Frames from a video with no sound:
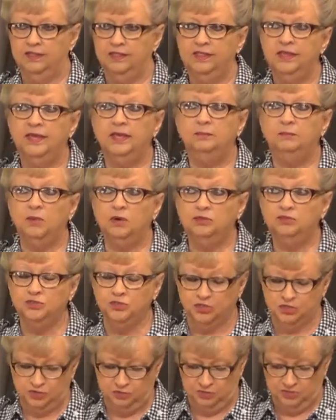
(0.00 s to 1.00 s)
Then
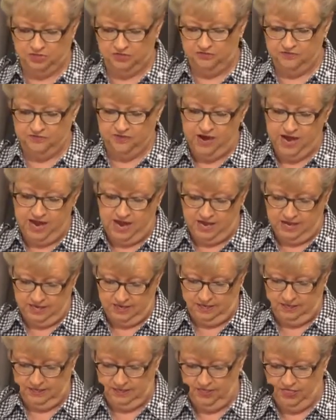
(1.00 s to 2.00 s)
Moses was
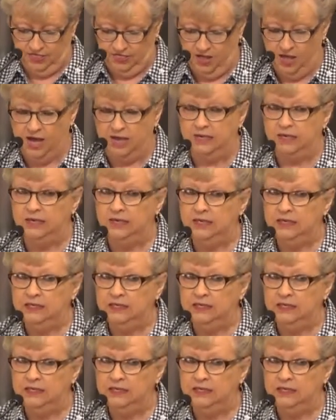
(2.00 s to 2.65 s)
afraid and thought,